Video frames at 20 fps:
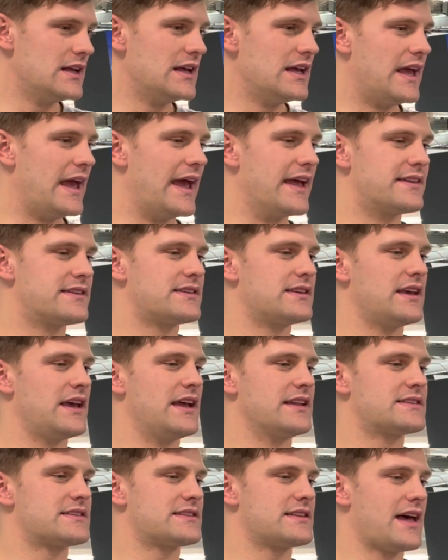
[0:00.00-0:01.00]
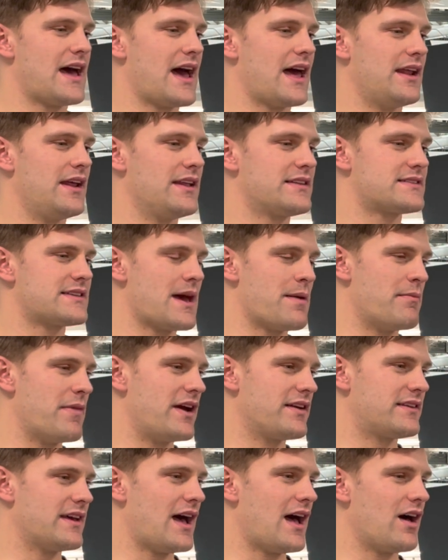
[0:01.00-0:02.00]
It's that
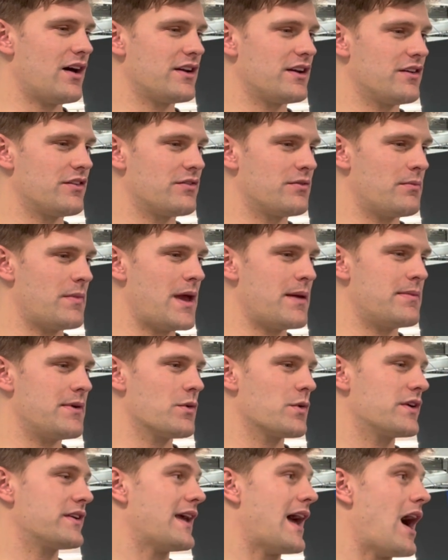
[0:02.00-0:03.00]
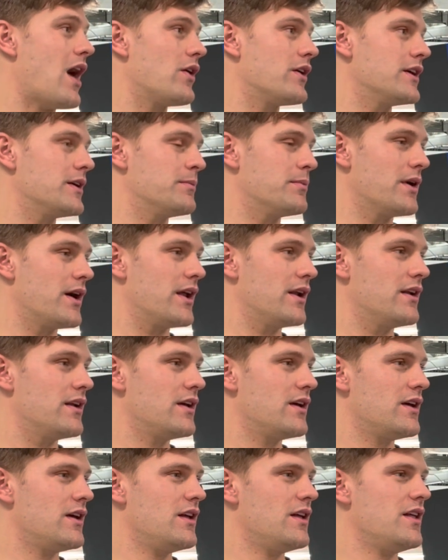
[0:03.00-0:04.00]
mentality of maybe we're doubted, but
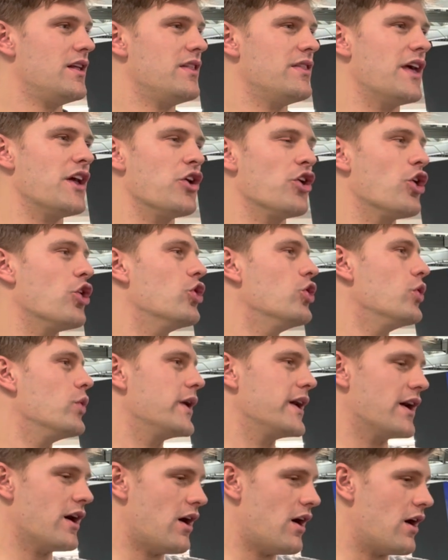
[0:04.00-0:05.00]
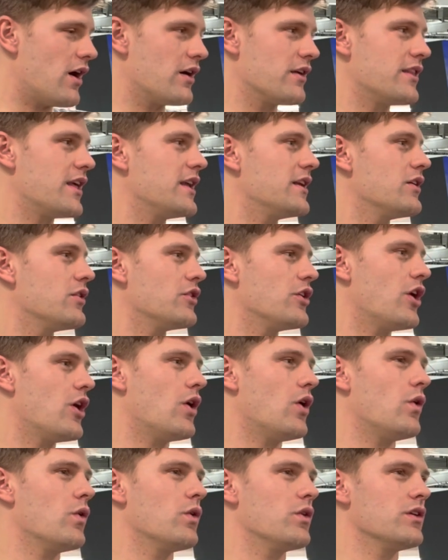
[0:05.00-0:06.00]
they don't know who we are. They don't
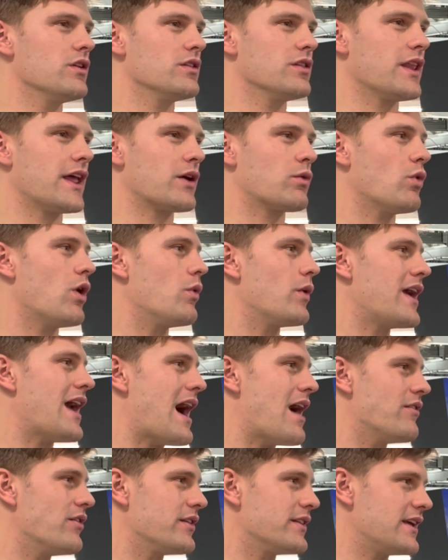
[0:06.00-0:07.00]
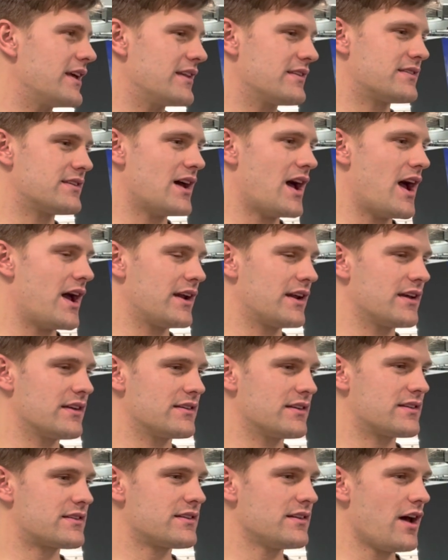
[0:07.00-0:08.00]
know like what we have on the inside,
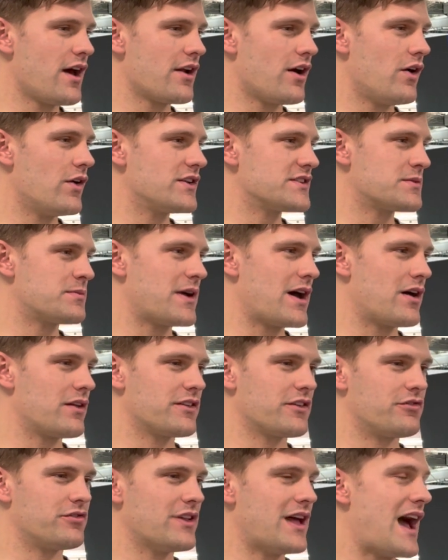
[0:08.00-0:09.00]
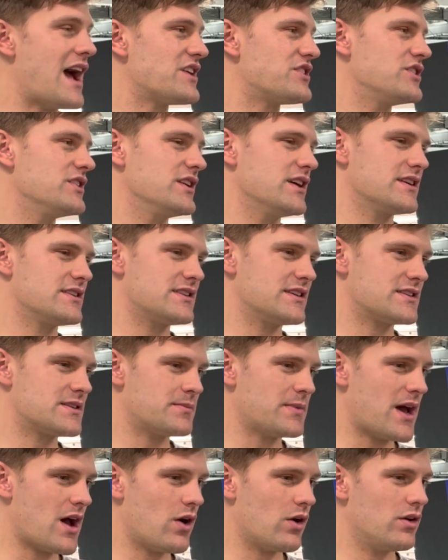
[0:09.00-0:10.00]
because it's not always about the flashiness. It's
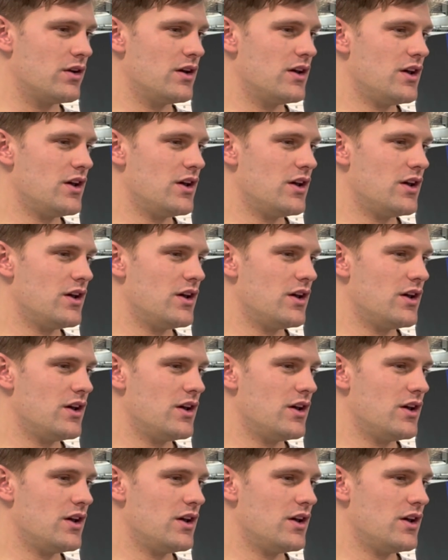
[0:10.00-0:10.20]
about